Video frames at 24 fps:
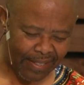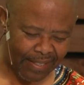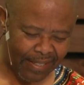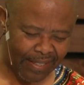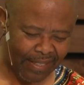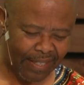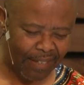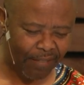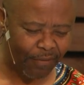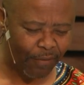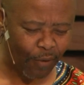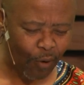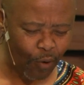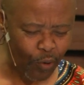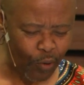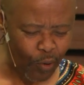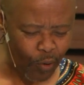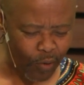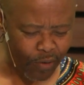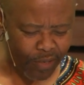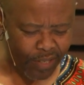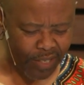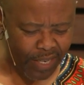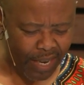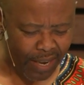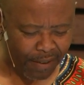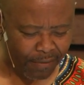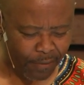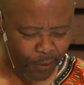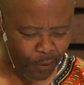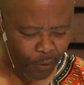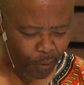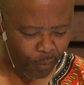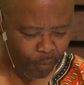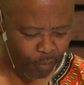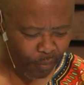Devote
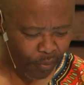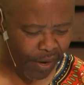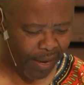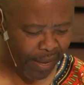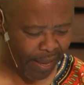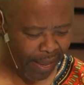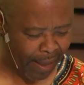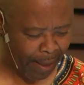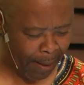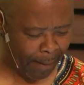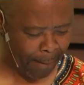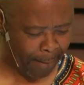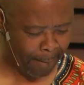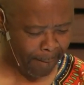yourselves to prayer.